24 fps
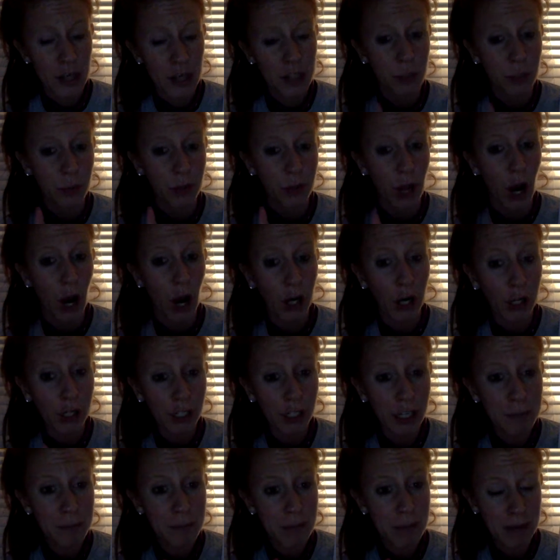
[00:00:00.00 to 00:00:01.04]
so we aren't
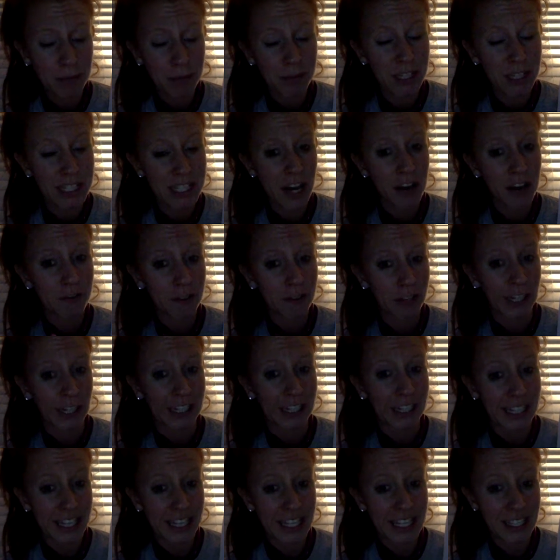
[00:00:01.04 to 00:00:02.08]
going to be able to tell
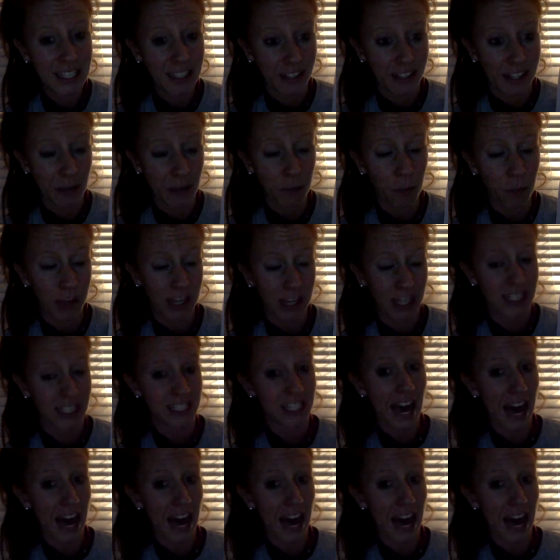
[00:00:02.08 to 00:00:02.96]
very easily what its